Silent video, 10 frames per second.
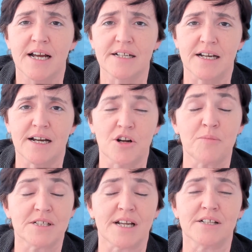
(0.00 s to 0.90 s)
a
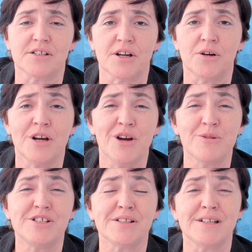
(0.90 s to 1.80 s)
couple of days ago,
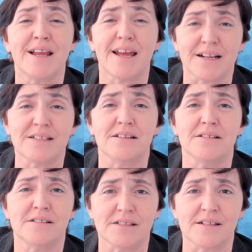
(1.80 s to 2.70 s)
which is an
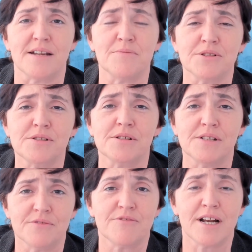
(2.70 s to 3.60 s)
excellent statement.
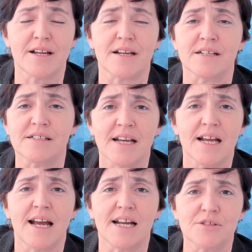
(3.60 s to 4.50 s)
It really is,
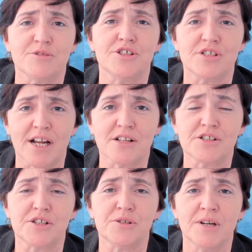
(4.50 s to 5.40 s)
and which
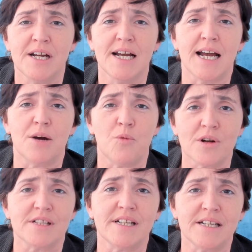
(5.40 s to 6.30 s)
tells you
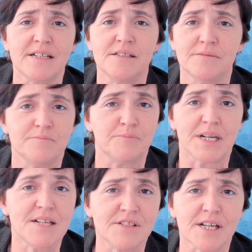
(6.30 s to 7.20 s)
what he
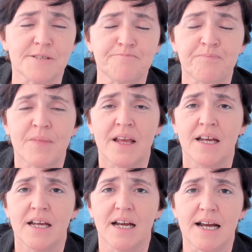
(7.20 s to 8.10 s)
believes in,
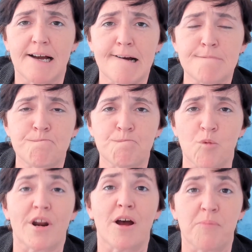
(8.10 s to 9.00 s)

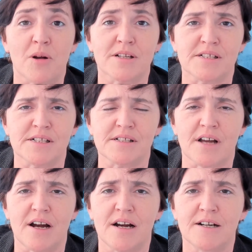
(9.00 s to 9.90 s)
what our policies
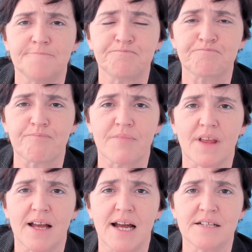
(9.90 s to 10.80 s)
are,
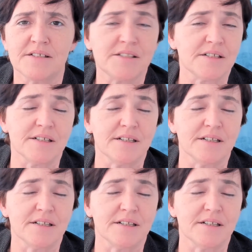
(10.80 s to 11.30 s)
and